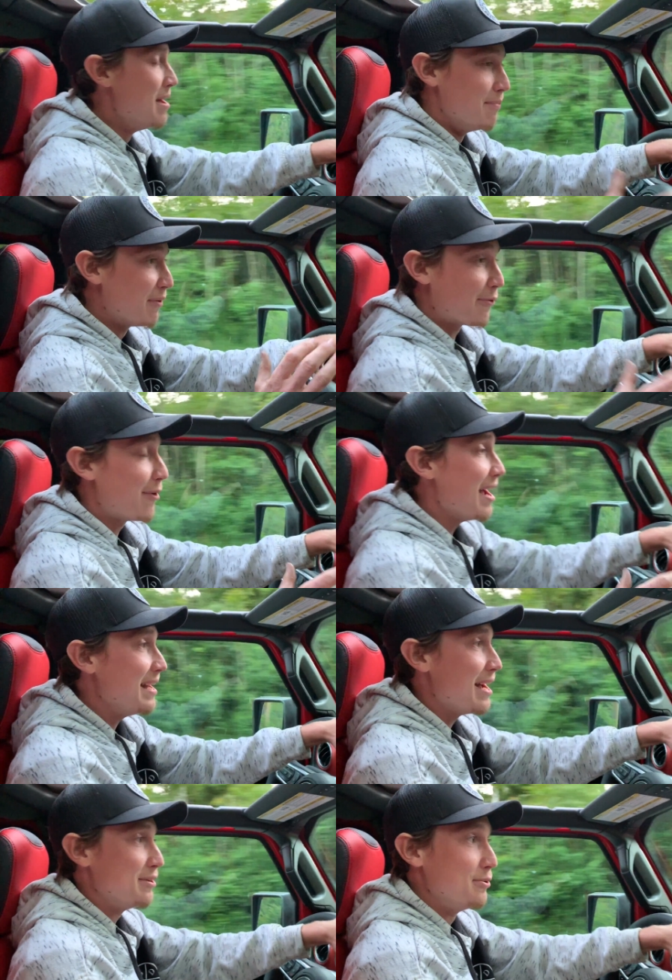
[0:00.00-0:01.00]
But for right
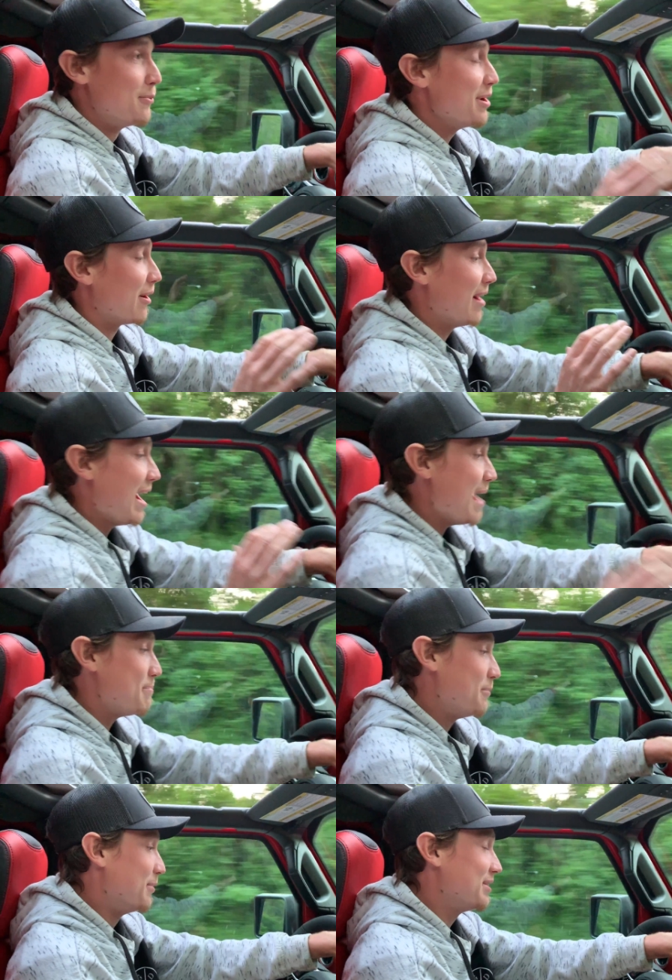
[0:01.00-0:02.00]
now, dude, we are
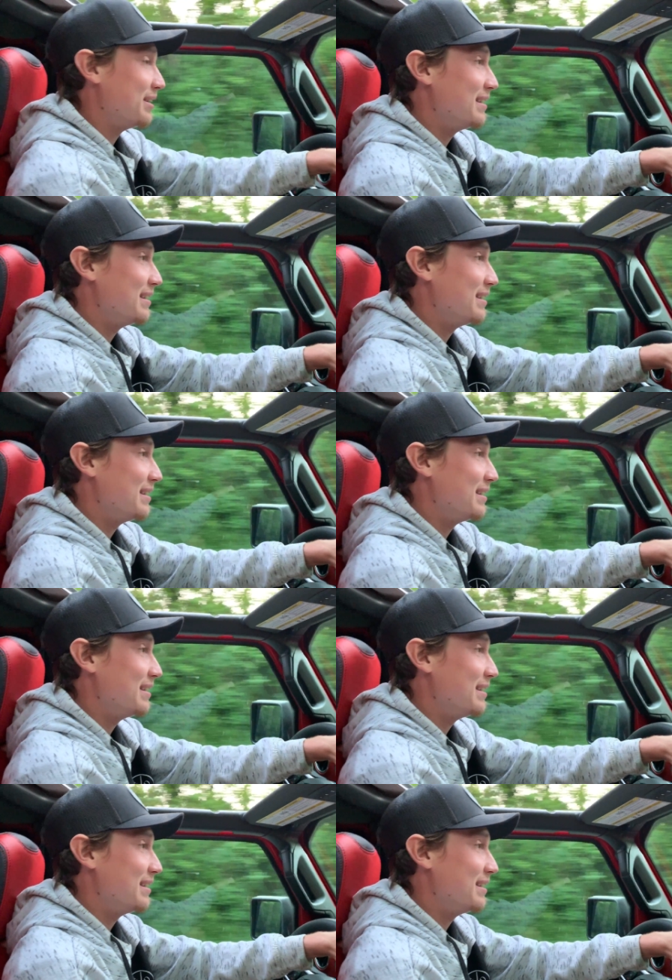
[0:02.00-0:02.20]
happy with it.